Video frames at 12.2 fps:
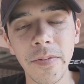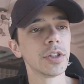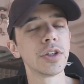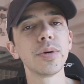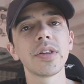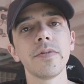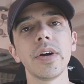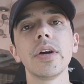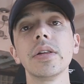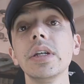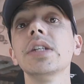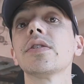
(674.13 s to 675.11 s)
So at the
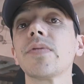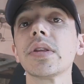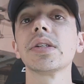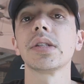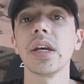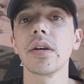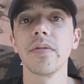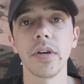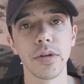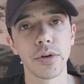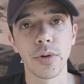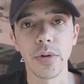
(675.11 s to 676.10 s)
very least, for the sake of
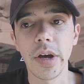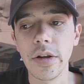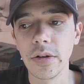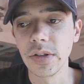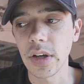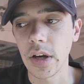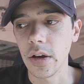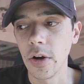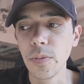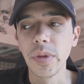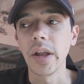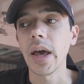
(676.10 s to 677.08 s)
other creators, I
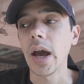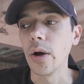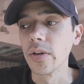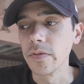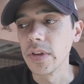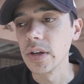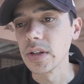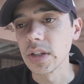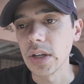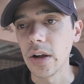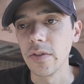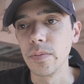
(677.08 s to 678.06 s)
hope that out
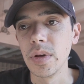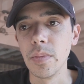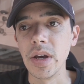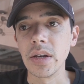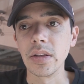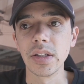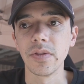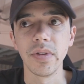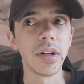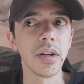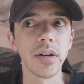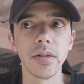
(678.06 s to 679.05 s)
of me making this
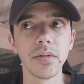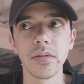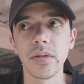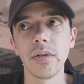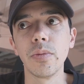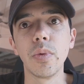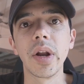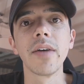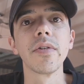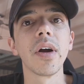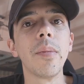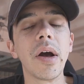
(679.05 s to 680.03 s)
video,
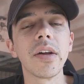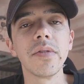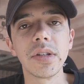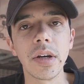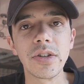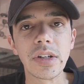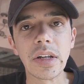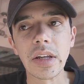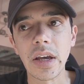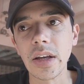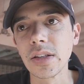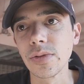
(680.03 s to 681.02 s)
whatever amount of attention it
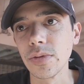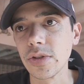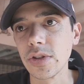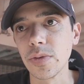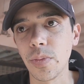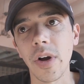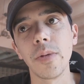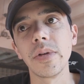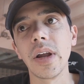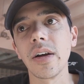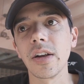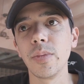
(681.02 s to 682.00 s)
gets, which is probably
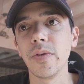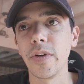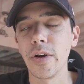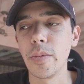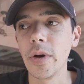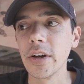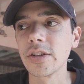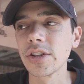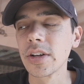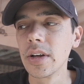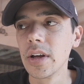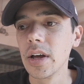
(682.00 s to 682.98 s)
not going to be very
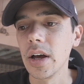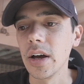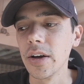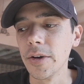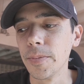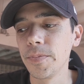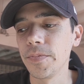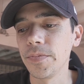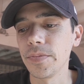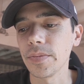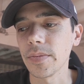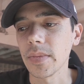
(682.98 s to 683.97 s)
much,
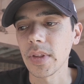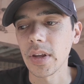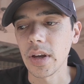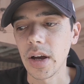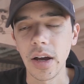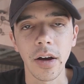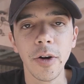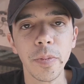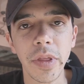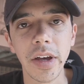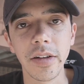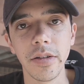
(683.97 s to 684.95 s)
I
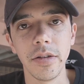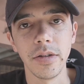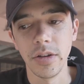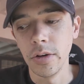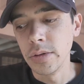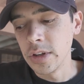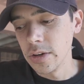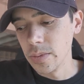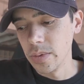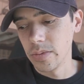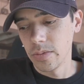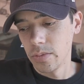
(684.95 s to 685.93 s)
hope that
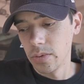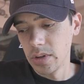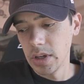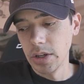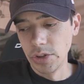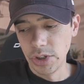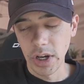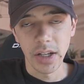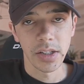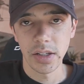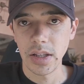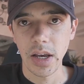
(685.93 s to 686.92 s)
YouTube will
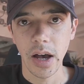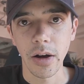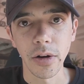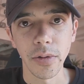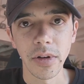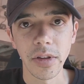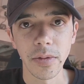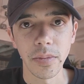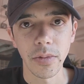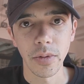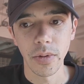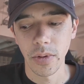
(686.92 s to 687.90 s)
adjust the
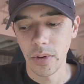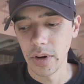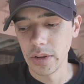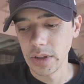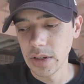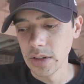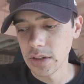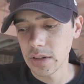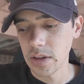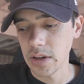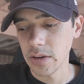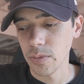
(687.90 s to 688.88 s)
algorithm, or at least
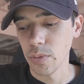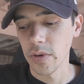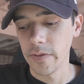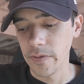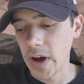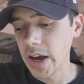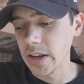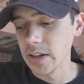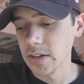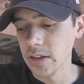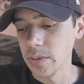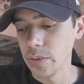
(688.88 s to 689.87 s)
like refine
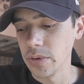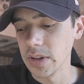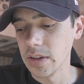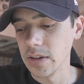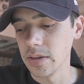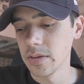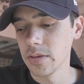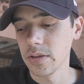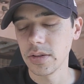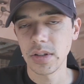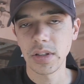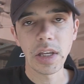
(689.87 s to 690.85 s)
it to the point that
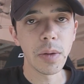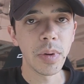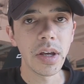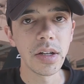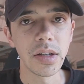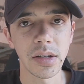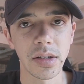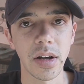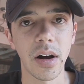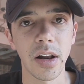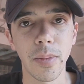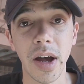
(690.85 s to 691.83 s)
CP doesn't
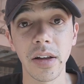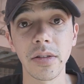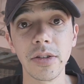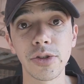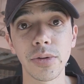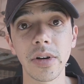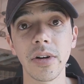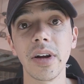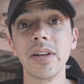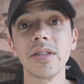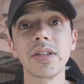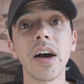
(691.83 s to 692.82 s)
automatically trigger
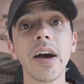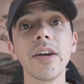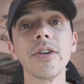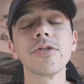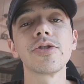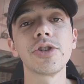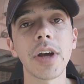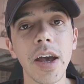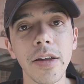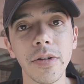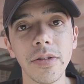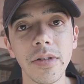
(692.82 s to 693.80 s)
an entire
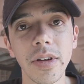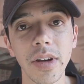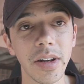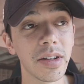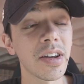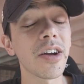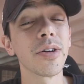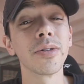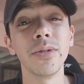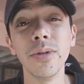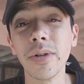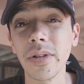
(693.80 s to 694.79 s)
channel, an entire
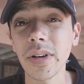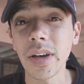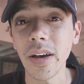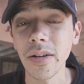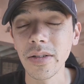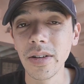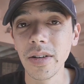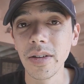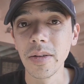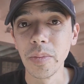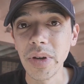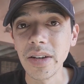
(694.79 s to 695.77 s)
Google account
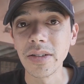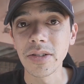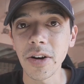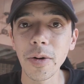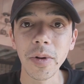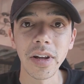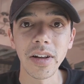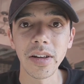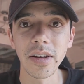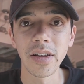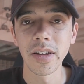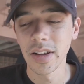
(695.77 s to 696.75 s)
being
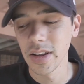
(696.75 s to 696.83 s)
terminated.